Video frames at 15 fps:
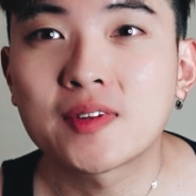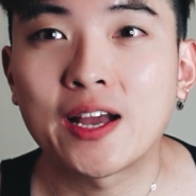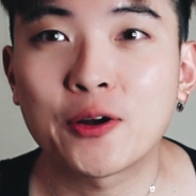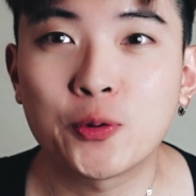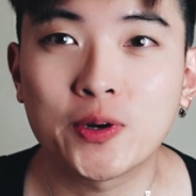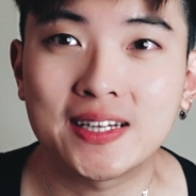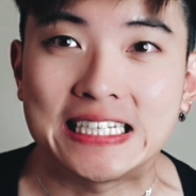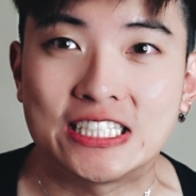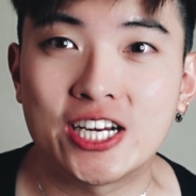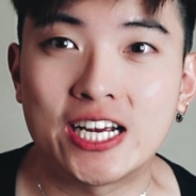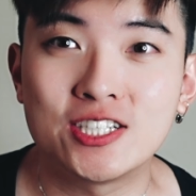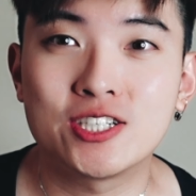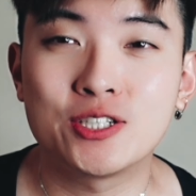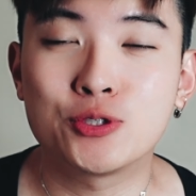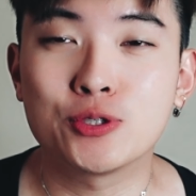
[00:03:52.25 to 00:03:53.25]
I quickly
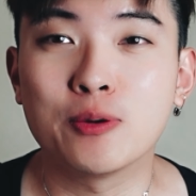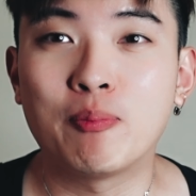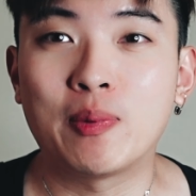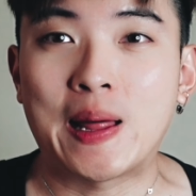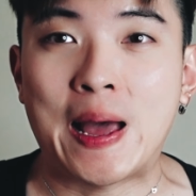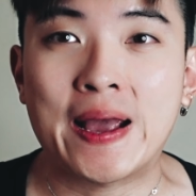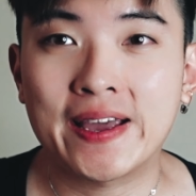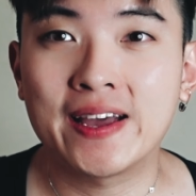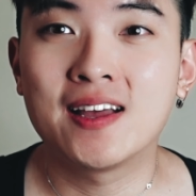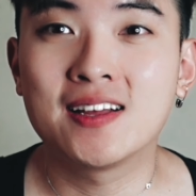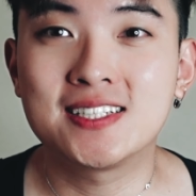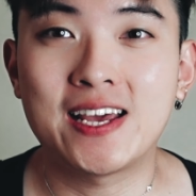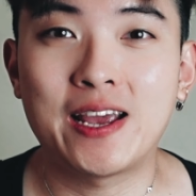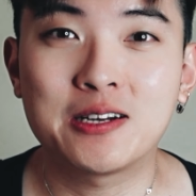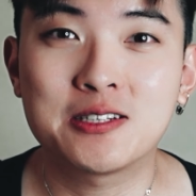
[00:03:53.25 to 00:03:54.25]
changed into a black
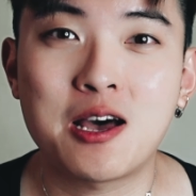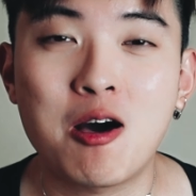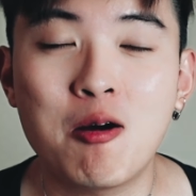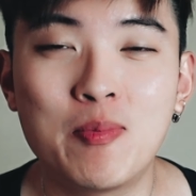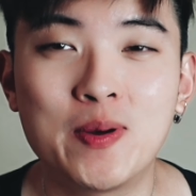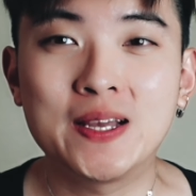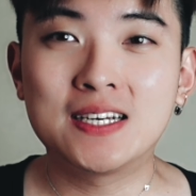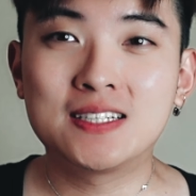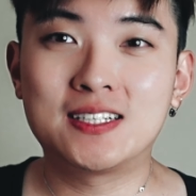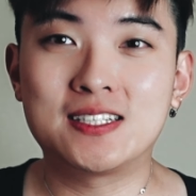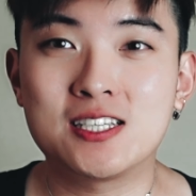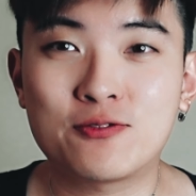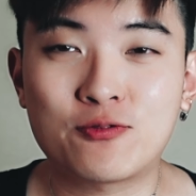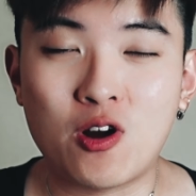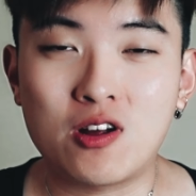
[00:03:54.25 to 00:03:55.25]
tank top. This
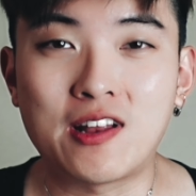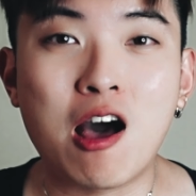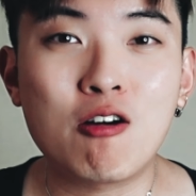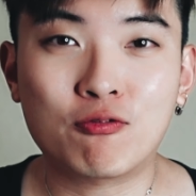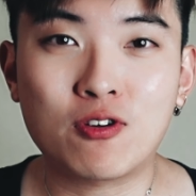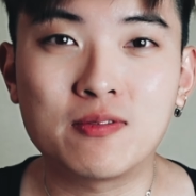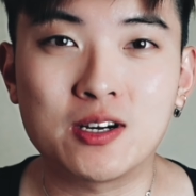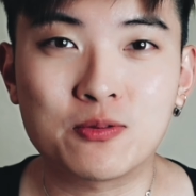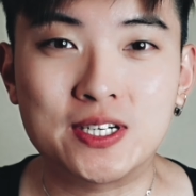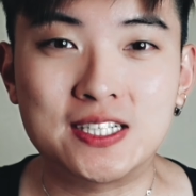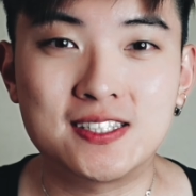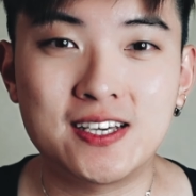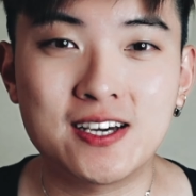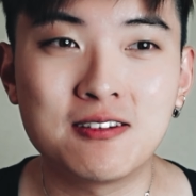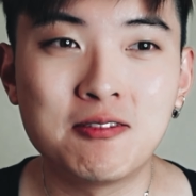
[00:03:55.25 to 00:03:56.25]
is not from
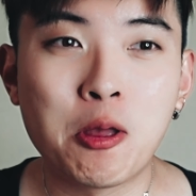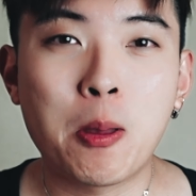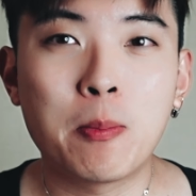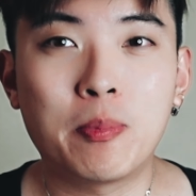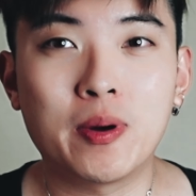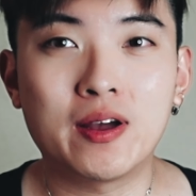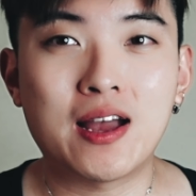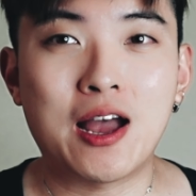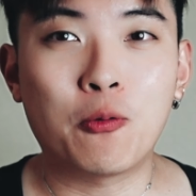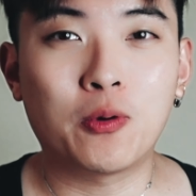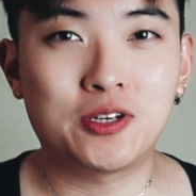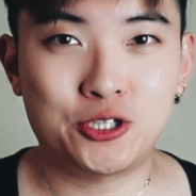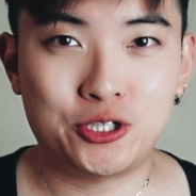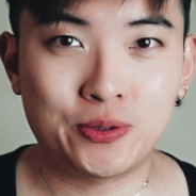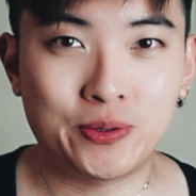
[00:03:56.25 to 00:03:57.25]
Aritzia, but I
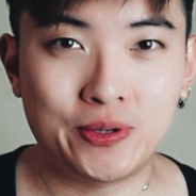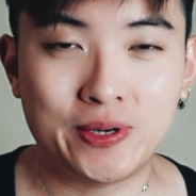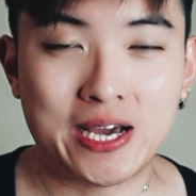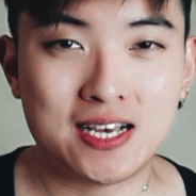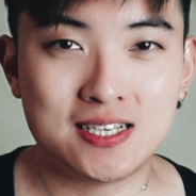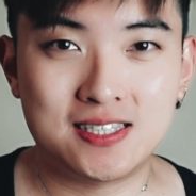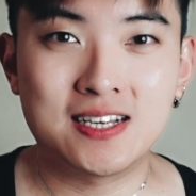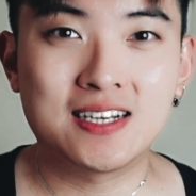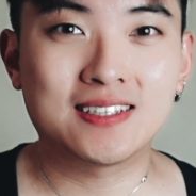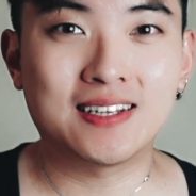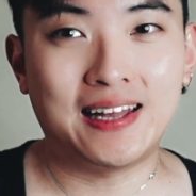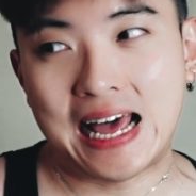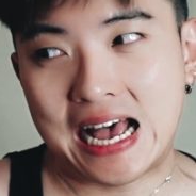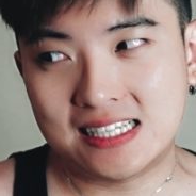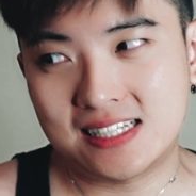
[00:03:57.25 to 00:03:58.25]
want to show you guys the
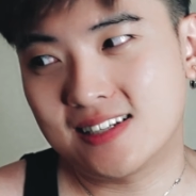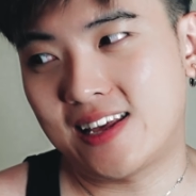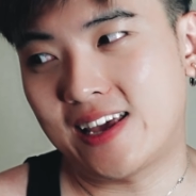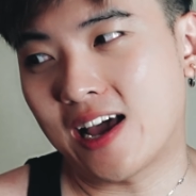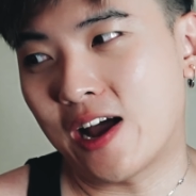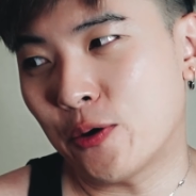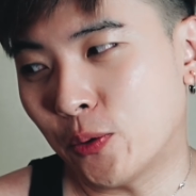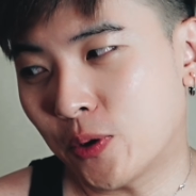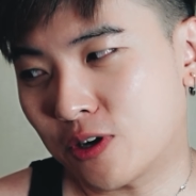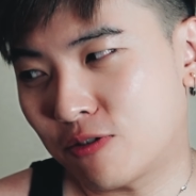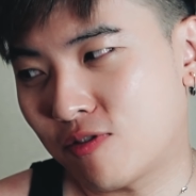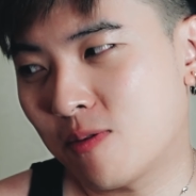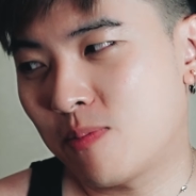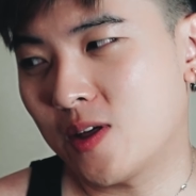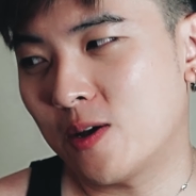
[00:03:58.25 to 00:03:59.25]
last thing I ordered
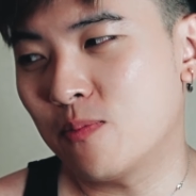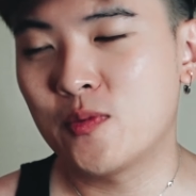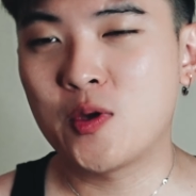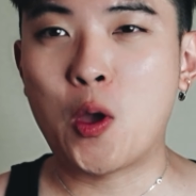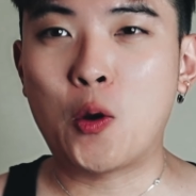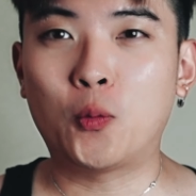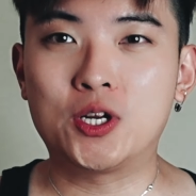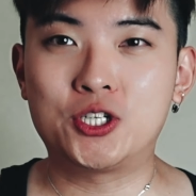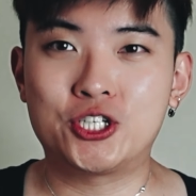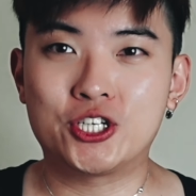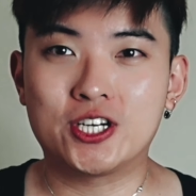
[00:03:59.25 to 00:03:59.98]
from them, which